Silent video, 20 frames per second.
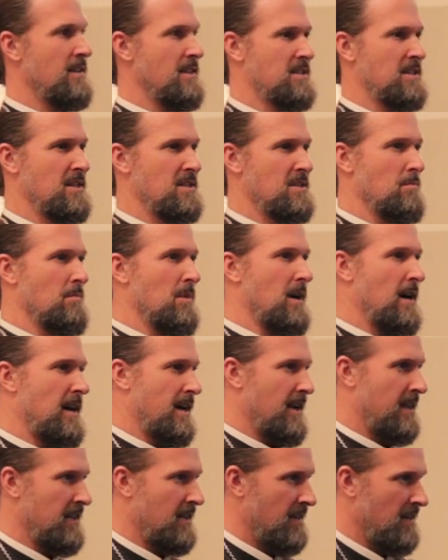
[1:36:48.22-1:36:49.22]
This is
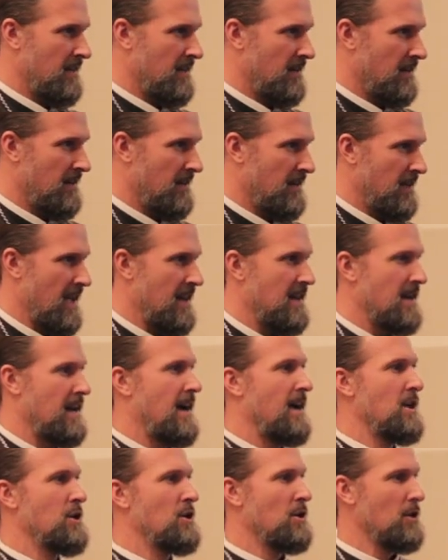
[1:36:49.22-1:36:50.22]
mine and
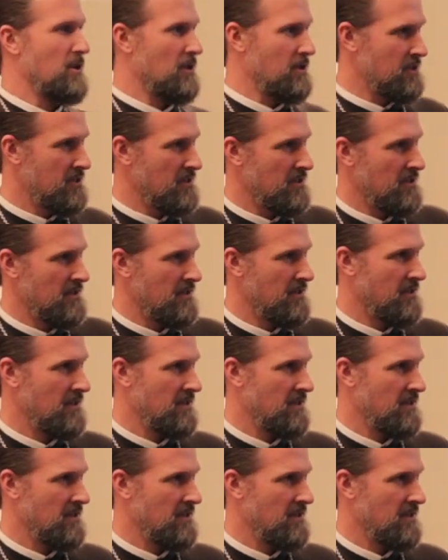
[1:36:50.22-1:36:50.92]
not yours.